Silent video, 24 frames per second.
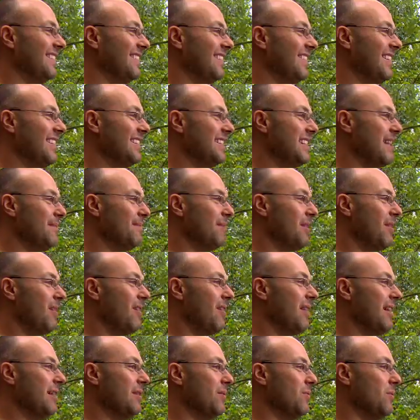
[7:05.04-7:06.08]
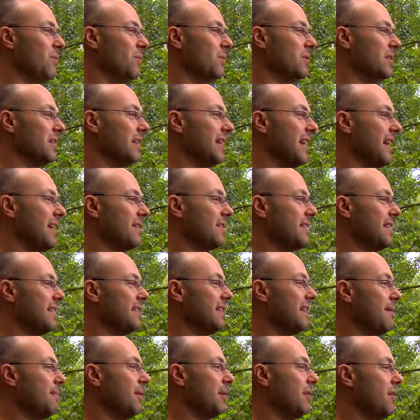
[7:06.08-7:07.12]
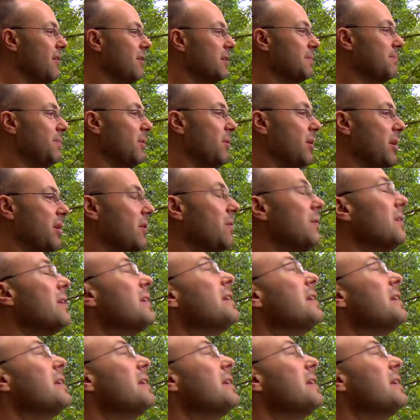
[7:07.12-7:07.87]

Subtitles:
Oh, he's up and high in the water now, sending up a nice boil.